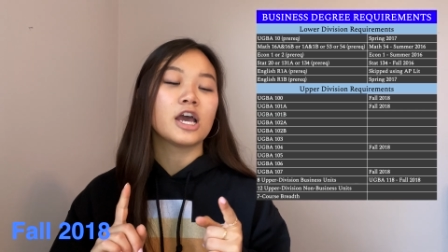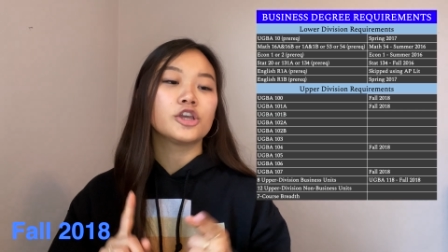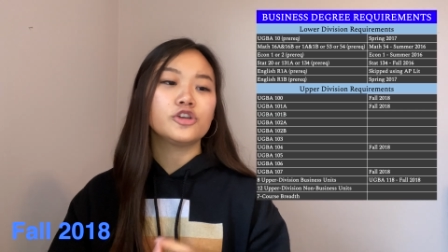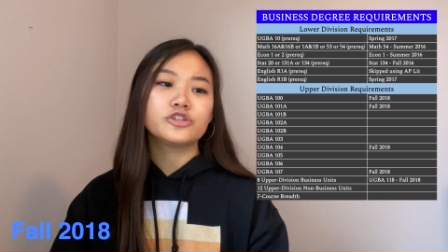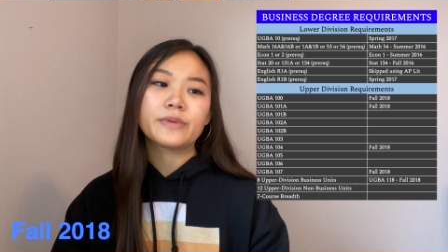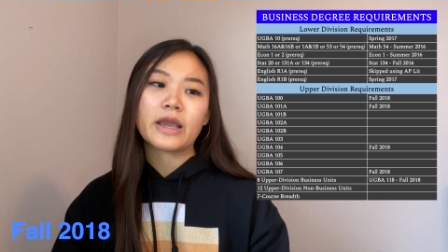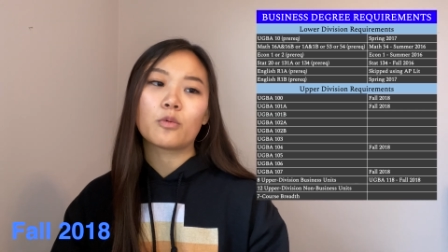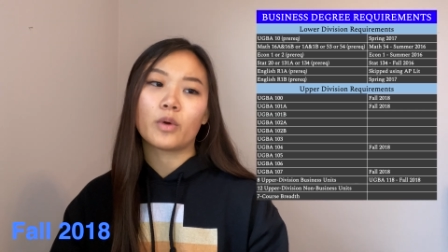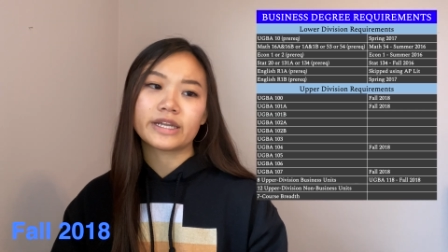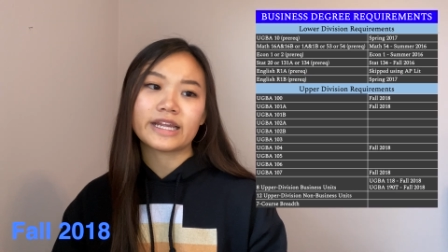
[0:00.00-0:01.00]
UGBA
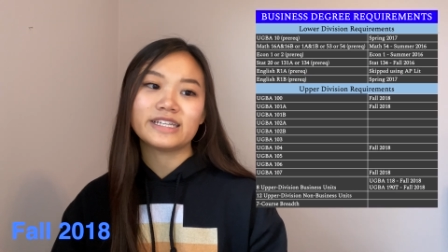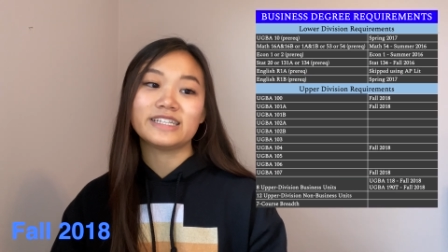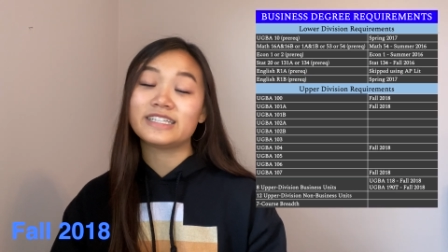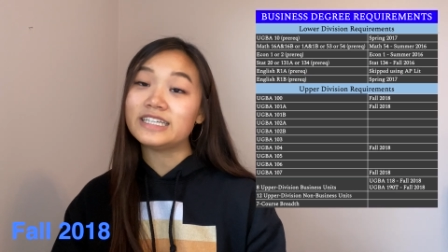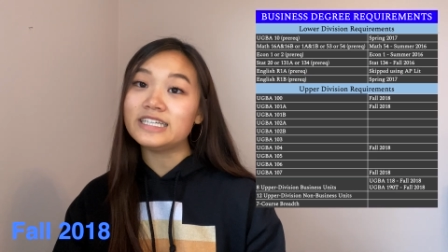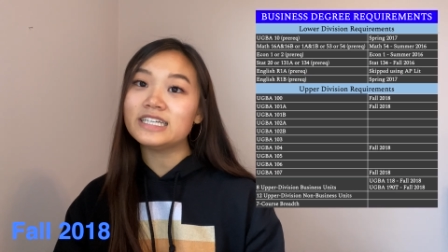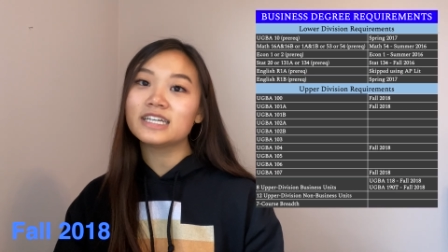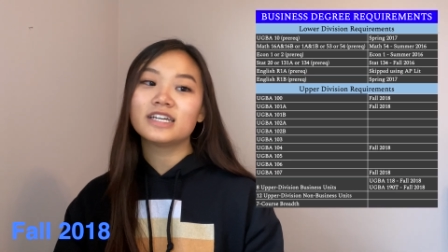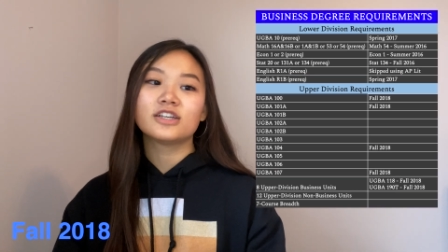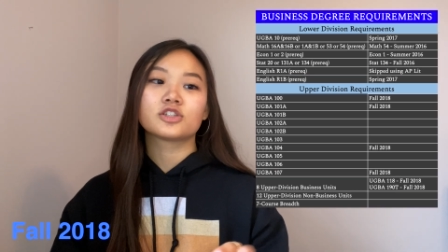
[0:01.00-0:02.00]
190T.
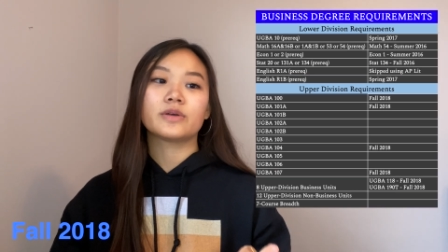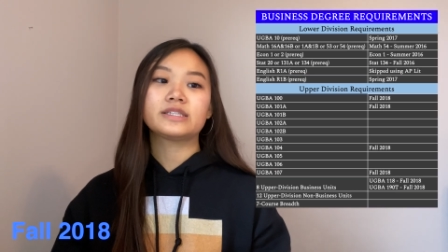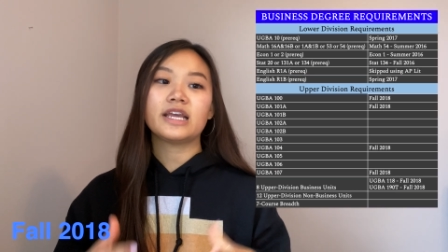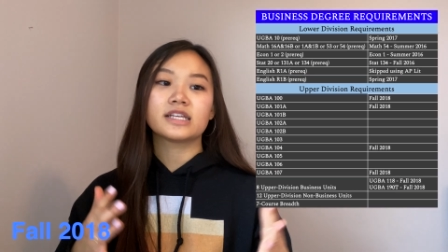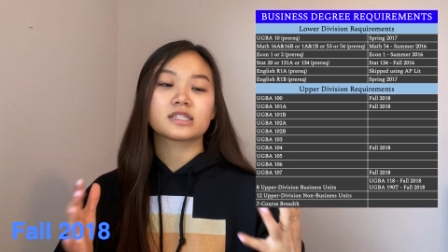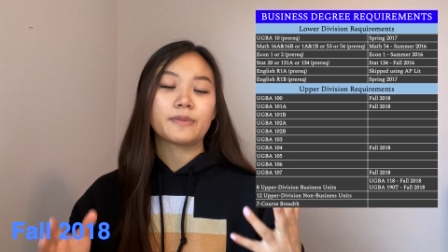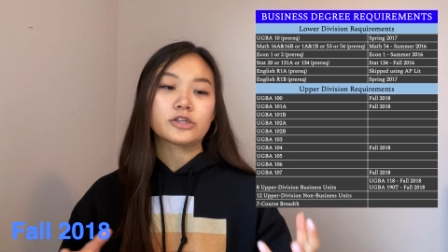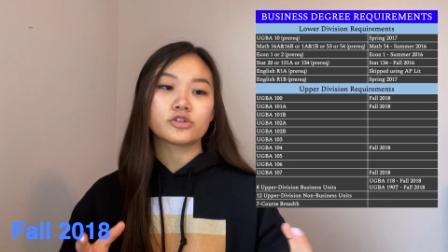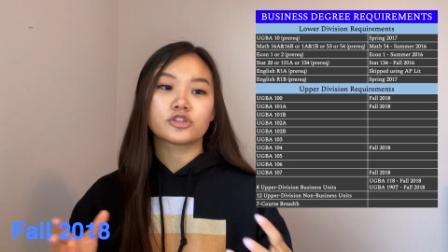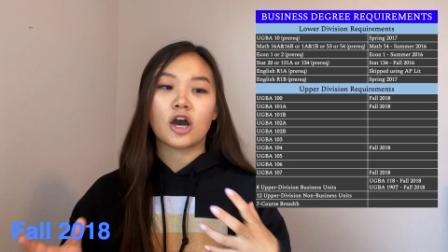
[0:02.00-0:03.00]
So it's a
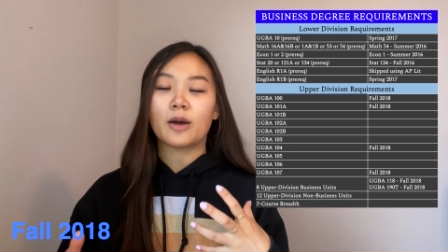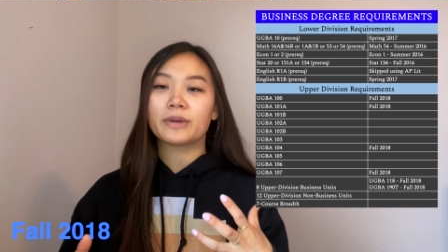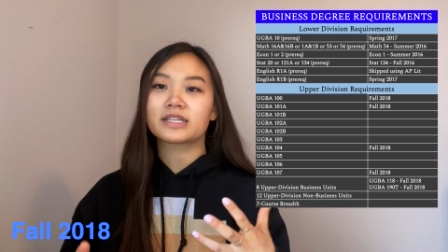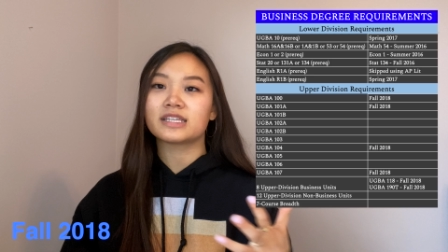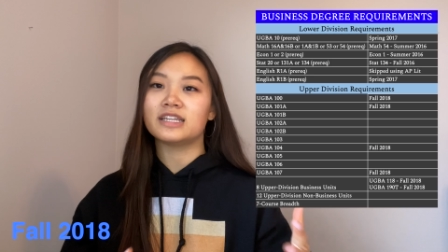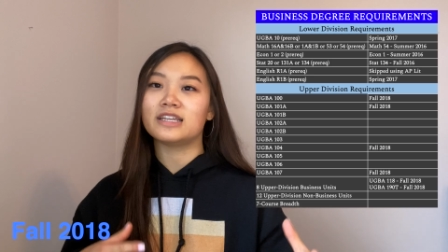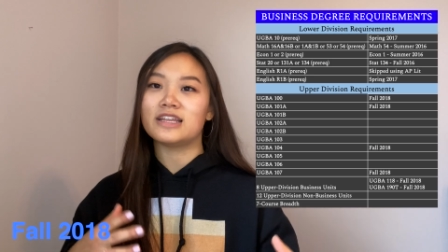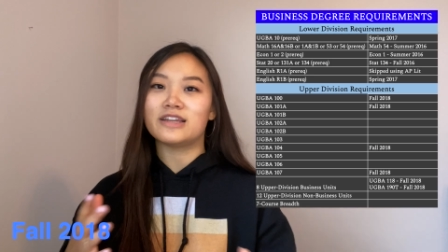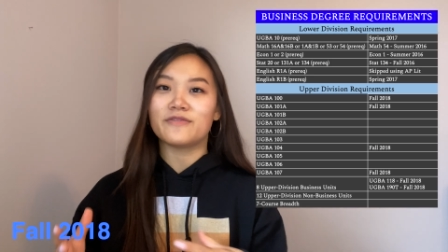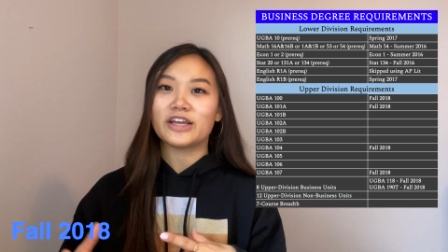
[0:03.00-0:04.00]
special topics in
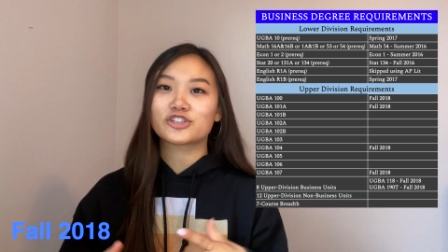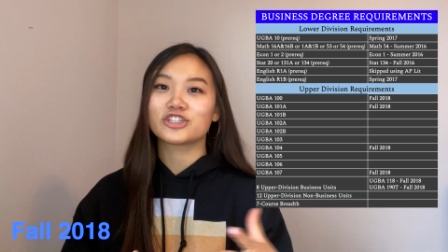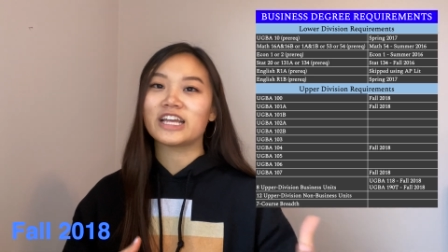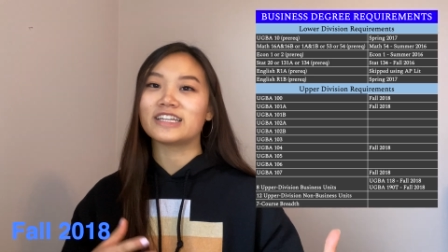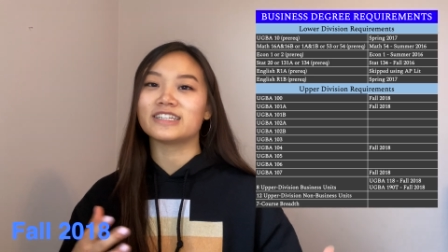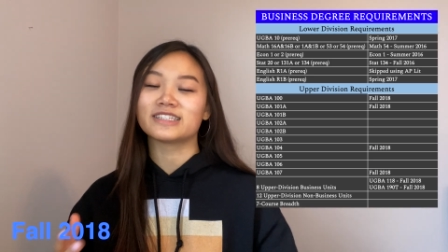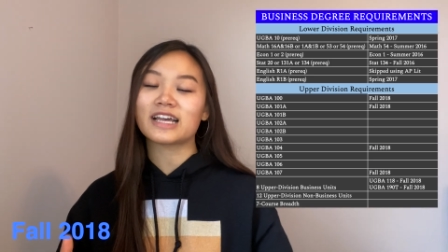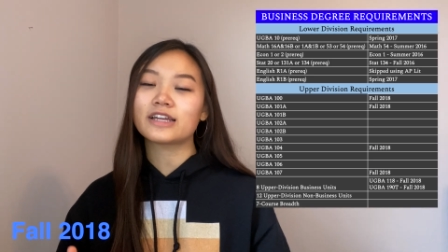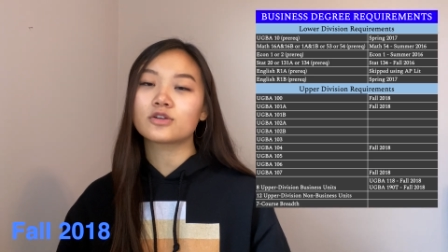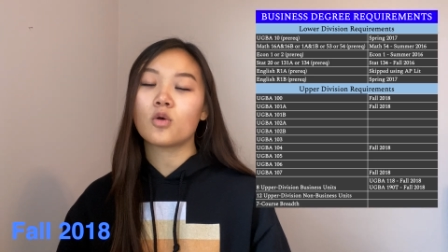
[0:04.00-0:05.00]
innovation and
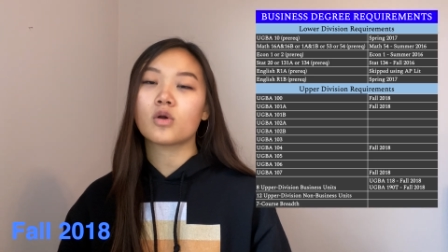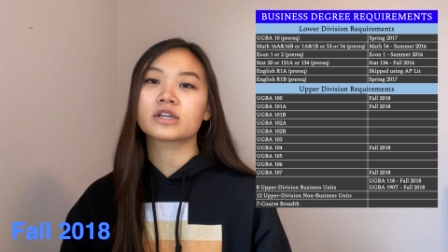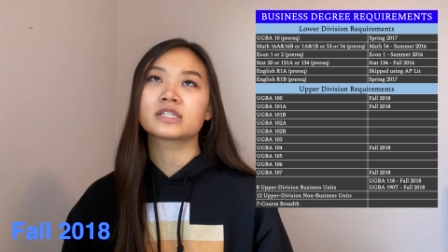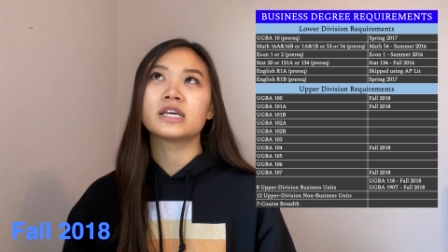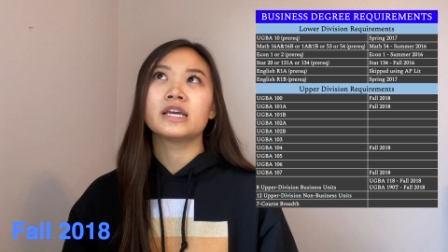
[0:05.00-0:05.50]
design course.